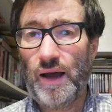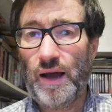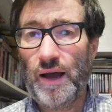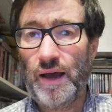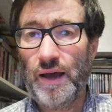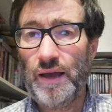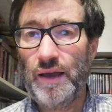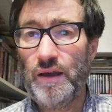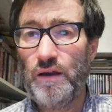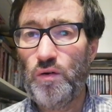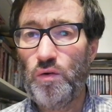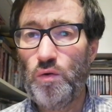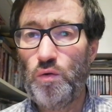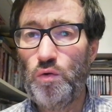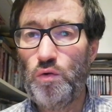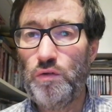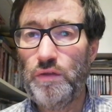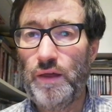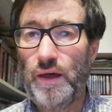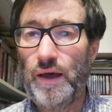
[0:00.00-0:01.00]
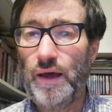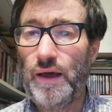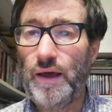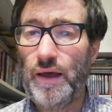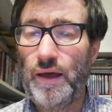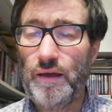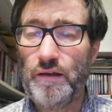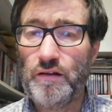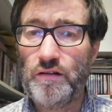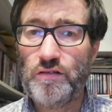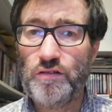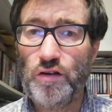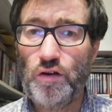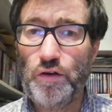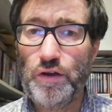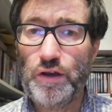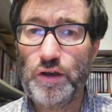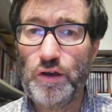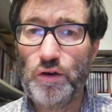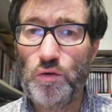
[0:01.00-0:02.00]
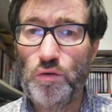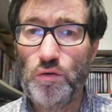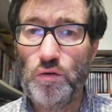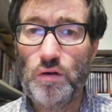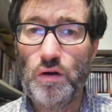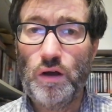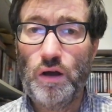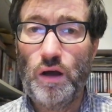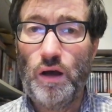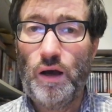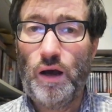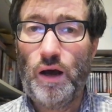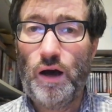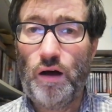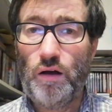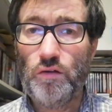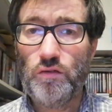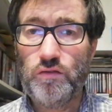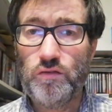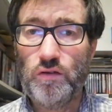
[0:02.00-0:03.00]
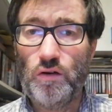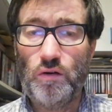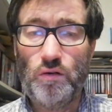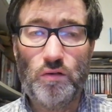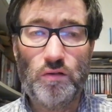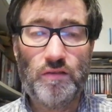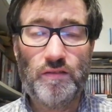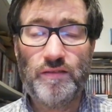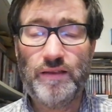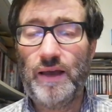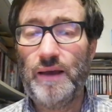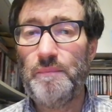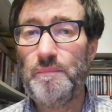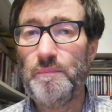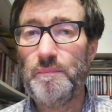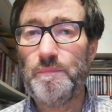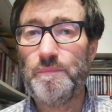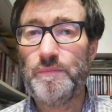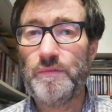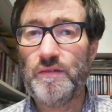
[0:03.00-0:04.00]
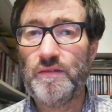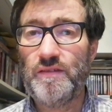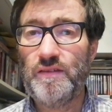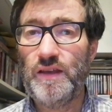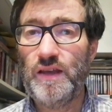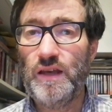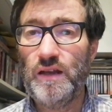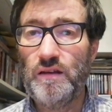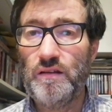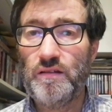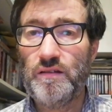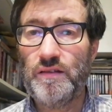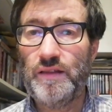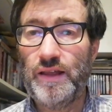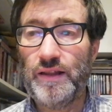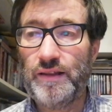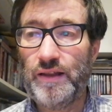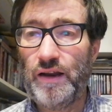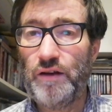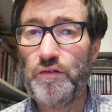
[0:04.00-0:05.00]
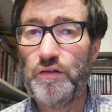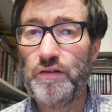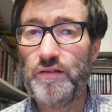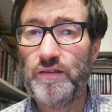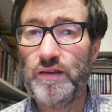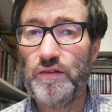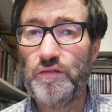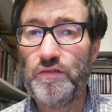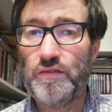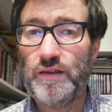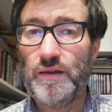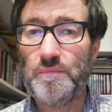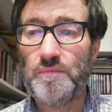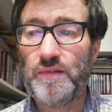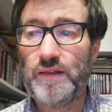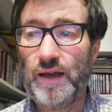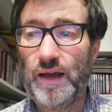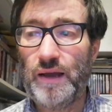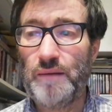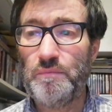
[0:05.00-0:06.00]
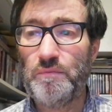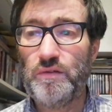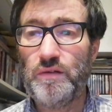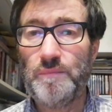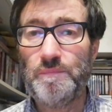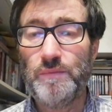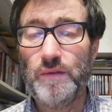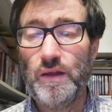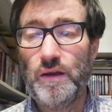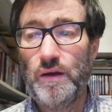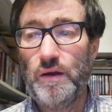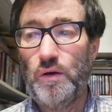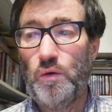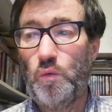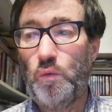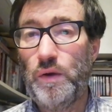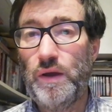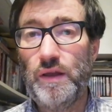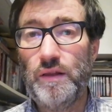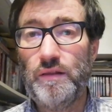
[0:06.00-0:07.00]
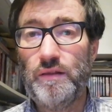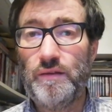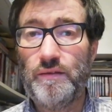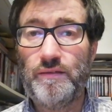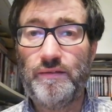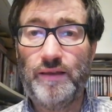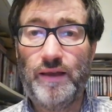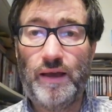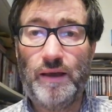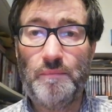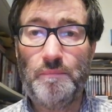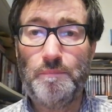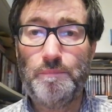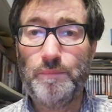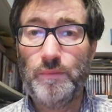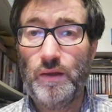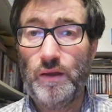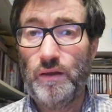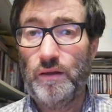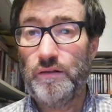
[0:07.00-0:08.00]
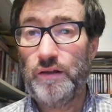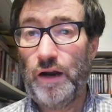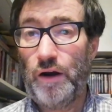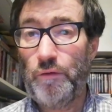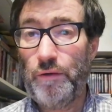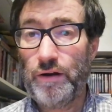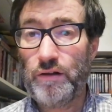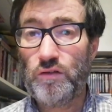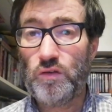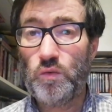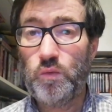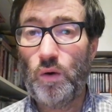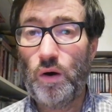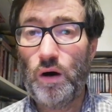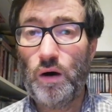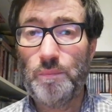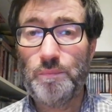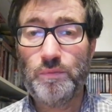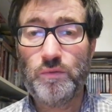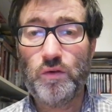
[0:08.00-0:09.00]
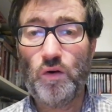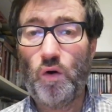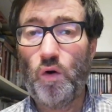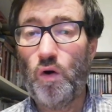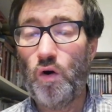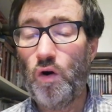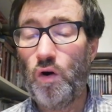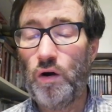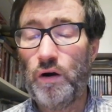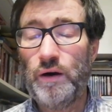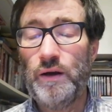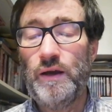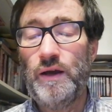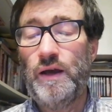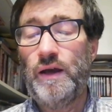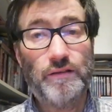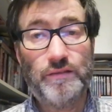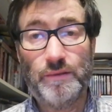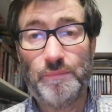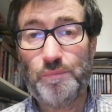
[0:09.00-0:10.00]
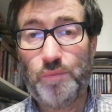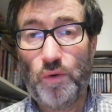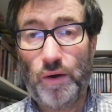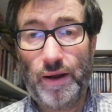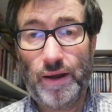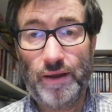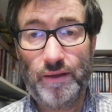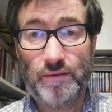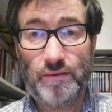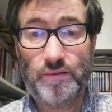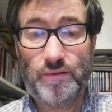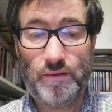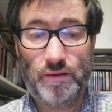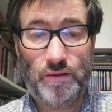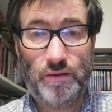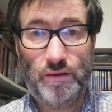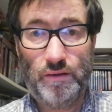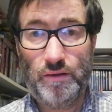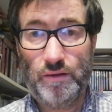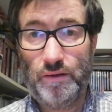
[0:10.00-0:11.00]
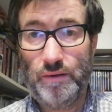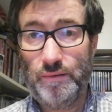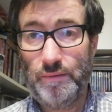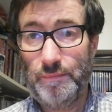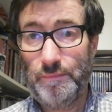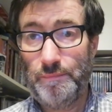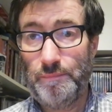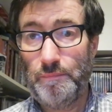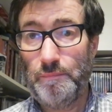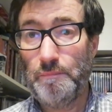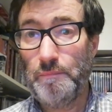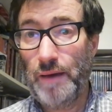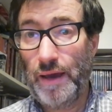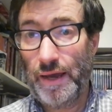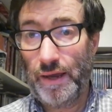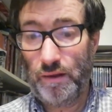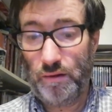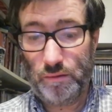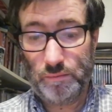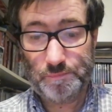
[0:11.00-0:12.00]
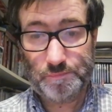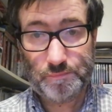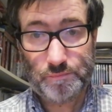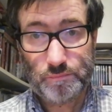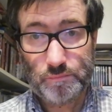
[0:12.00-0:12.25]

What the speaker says: I could show you also some zines that I receive sometimes with some direct swaps or surprise mail.